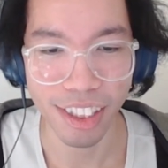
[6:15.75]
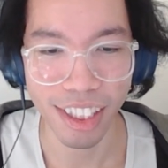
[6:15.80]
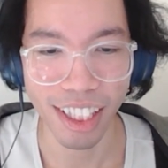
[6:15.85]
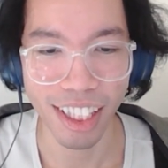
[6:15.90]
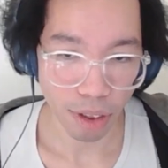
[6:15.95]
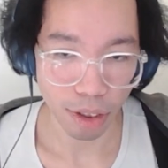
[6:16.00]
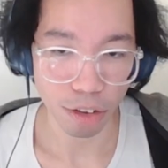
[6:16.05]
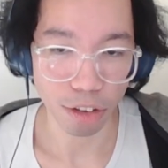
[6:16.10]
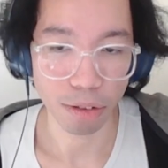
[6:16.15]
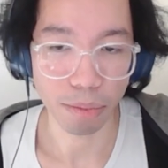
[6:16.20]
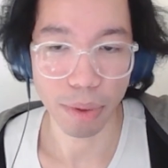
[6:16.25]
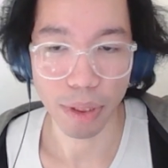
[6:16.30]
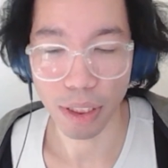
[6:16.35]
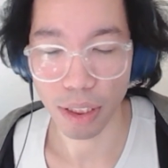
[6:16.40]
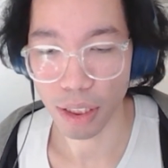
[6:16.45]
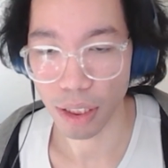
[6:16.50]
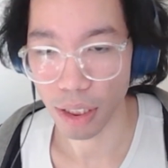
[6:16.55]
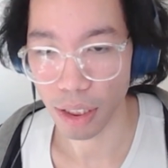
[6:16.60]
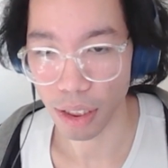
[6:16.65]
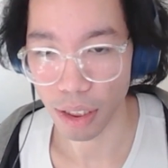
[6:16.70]
It could
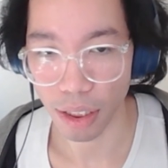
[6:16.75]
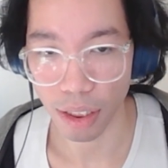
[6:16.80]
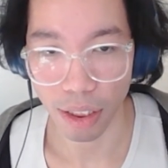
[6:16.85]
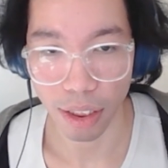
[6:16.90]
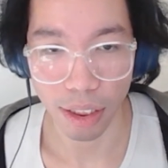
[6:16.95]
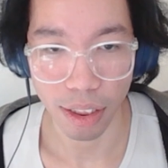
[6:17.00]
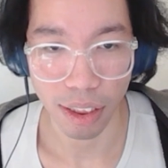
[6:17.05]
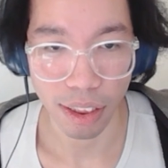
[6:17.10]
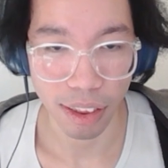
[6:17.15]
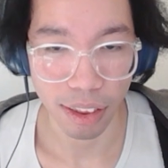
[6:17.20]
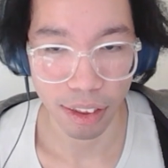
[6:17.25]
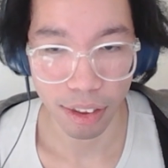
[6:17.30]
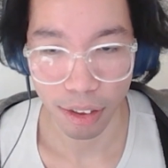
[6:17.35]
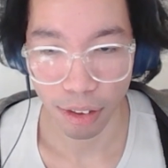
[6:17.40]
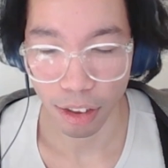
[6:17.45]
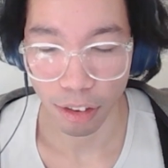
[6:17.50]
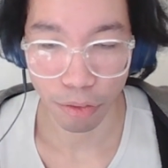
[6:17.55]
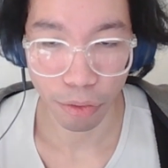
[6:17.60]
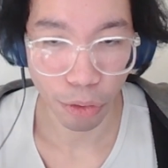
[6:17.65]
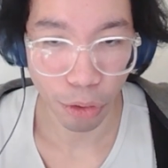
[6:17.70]
be in
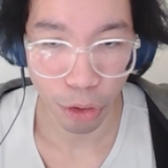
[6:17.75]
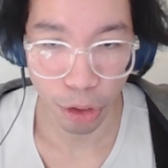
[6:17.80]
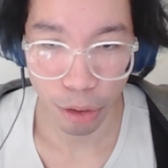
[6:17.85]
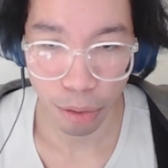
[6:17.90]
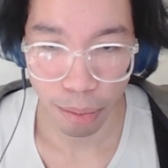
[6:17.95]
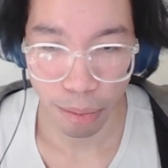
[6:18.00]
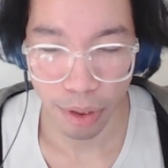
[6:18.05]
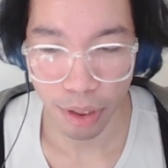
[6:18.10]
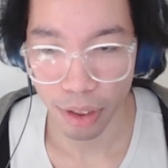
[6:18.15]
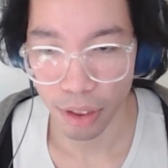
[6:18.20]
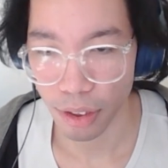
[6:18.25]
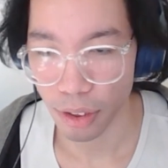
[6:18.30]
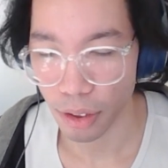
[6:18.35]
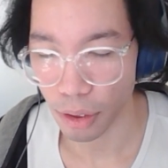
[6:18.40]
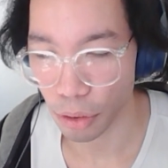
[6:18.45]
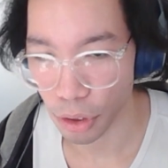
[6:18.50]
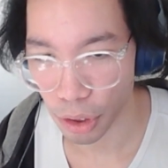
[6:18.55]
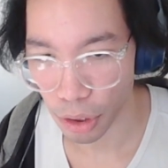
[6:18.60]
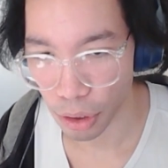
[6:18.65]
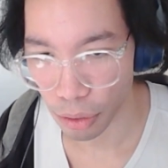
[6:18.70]
the forums,
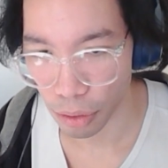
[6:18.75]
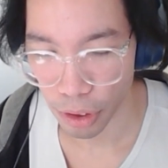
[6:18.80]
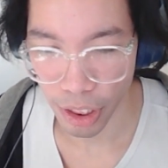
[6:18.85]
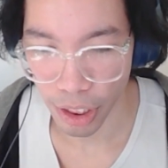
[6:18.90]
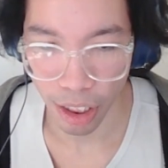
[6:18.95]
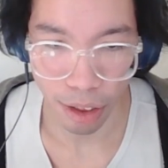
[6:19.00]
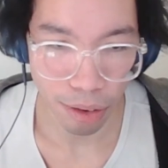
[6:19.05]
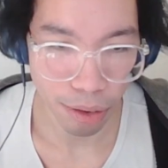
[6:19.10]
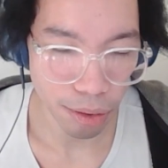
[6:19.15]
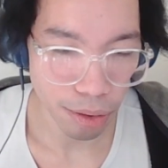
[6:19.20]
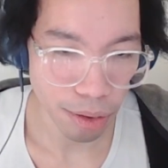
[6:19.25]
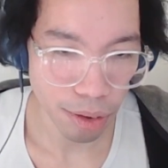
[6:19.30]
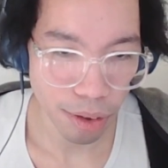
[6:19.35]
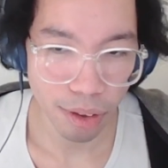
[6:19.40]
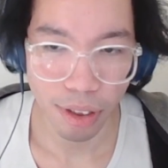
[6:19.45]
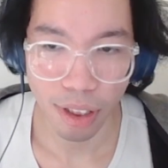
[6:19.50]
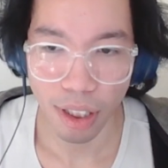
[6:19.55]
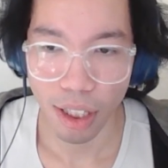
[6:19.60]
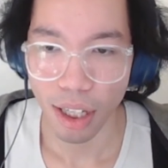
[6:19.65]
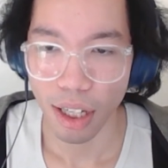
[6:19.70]
social
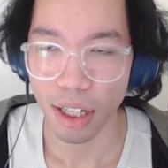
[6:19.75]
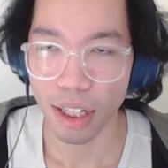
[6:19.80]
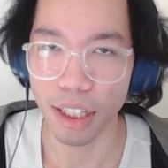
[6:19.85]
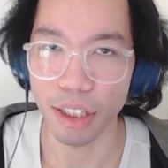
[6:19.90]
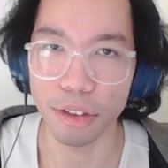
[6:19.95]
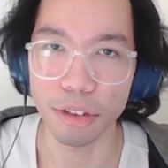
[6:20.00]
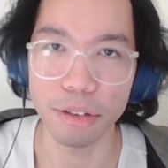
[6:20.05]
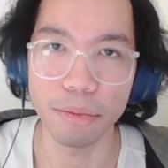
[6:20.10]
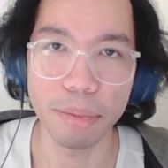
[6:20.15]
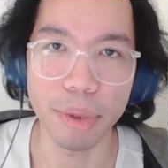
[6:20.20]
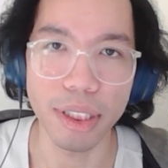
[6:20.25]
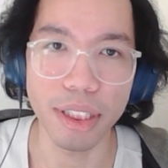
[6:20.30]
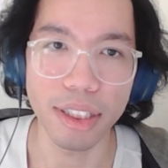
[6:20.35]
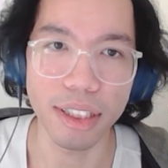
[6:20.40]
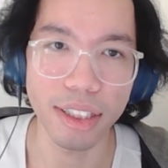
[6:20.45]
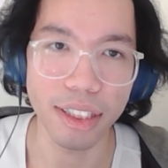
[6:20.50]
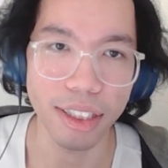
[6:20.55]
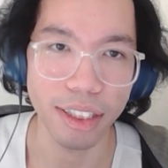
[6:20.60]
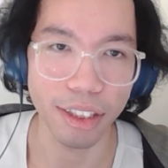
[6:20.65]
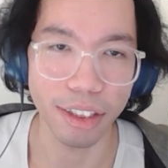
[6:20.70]
channels, it could
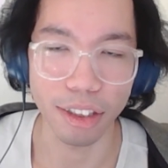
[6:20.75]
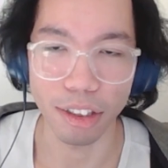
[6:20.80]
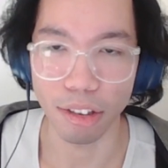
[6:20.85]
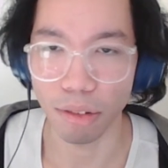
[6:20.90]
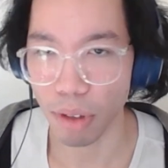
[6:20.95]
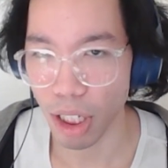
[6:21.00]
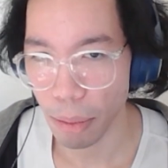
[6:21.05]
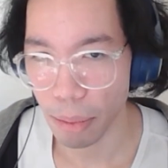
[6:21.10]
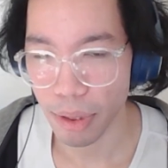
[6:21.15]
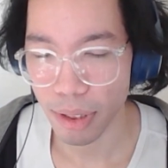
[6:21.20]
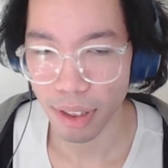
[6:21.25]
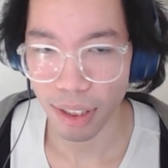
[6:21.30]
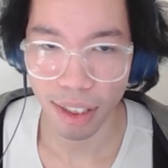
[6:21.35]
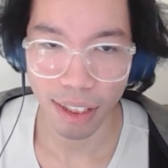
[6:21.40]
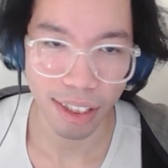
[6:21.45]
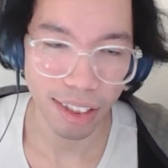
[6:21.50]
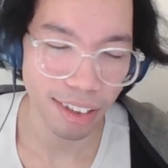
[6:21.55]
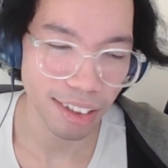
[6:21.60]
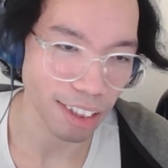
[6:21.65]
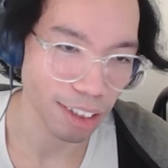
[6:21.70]
be on the
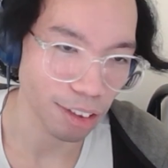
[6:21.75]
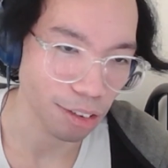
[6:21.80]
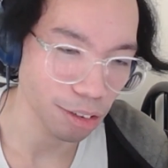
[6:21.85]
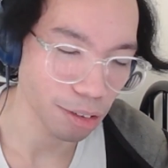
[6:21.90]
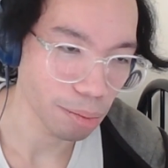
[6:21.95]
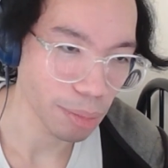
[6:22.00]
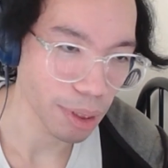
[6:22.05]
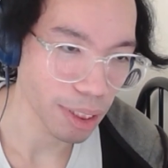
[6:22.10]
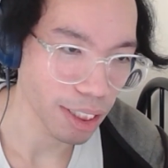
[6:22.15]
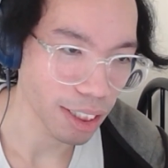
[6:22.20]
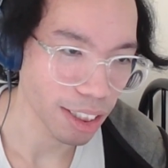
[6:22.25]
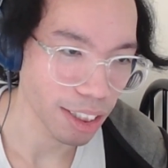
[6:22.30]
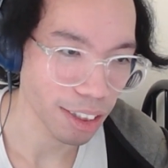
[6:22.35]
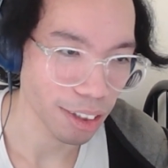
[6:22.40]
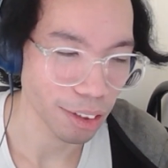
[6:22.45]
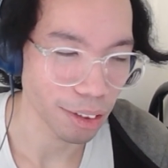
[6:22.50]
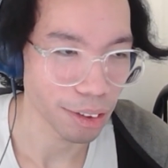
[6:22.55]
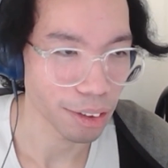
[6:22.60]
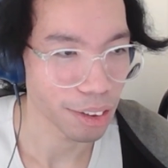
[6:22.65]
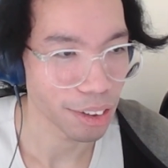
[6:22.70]
websites, it could be
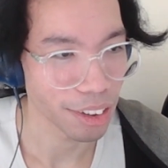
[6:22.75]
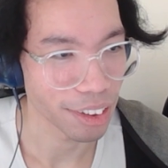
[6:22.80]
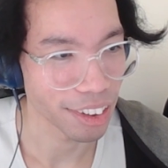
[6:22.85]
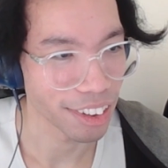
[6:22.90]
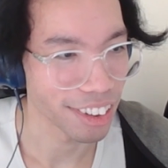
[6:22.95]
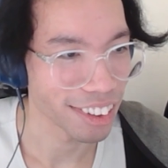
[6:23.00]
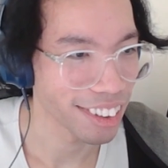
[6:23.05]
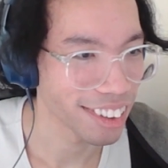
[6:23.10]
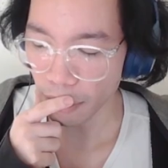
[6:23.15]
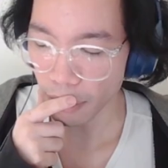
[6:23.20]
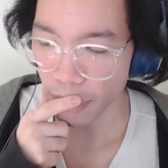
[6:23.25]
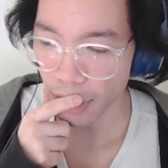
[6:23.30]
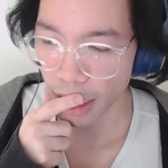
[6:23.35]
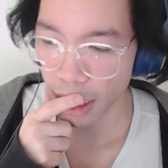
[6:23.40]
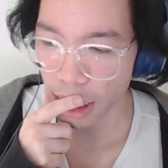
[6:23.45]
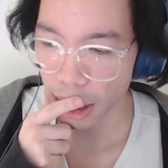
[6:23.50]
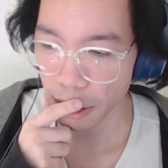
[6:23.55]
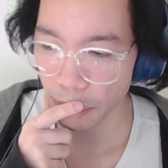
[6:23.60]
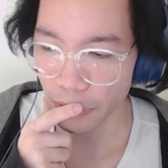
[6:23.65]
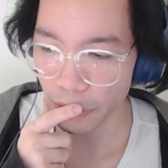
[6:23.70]
on
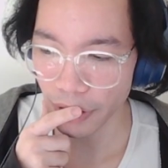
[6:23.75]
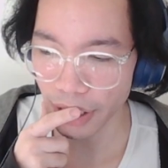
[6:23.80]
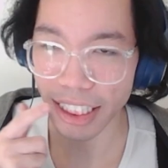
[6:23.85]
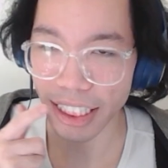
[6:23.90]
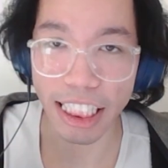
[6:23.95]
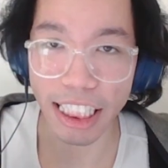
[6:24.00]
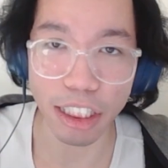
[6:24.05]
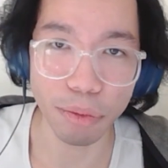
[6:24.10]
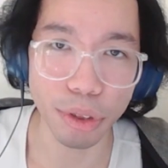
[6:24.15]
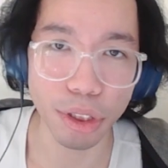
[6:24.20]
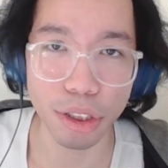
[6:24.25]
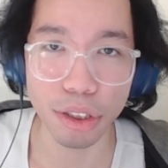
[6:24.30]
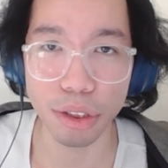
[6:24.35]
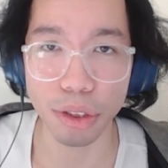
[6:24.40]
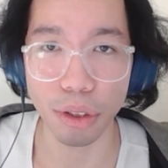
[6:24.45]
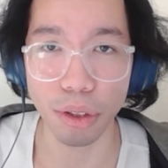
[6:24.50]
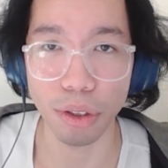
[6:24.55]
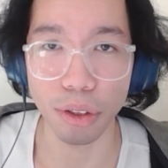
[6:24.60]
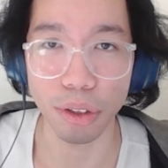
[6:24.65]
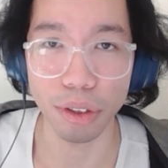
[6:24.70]
specific keywords,
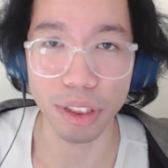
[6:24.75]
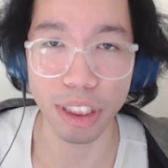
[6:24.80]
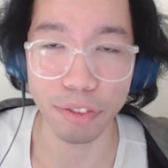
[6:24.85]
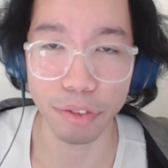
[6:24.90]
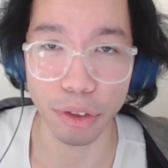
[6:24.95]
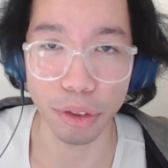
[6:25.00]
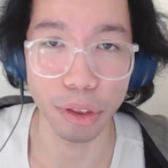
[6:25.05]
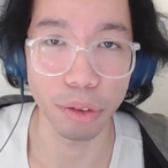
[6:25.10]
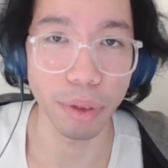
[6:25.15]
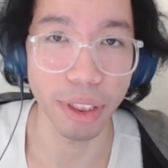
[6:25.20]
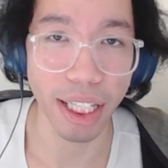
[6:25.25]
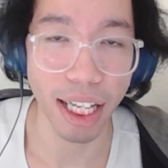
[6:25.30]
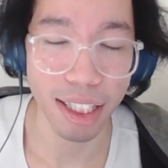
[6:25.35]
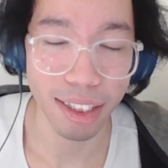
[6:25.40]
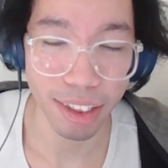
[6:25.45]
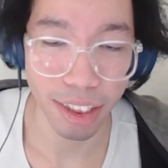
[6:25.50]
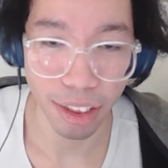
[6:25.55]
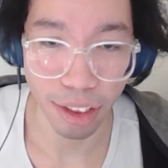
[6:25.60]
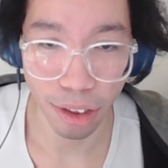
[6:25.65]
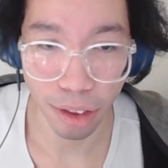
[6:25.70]
or if you're doing
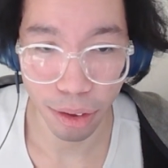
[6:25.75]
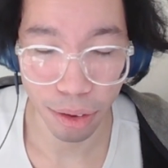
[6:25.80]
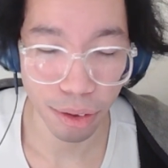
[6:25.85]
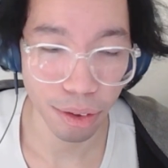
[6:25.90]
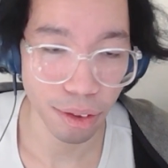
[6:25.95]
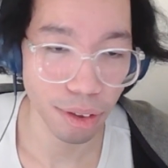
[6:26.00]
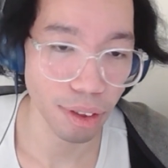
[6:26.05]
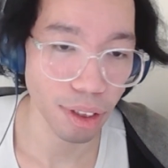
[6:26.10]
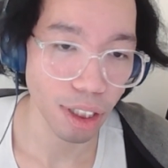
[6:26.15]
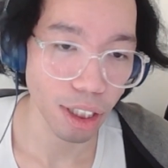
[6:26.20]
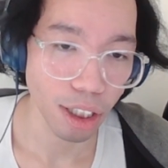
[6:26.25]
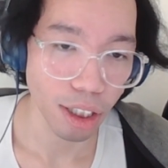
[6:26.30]
SEOs.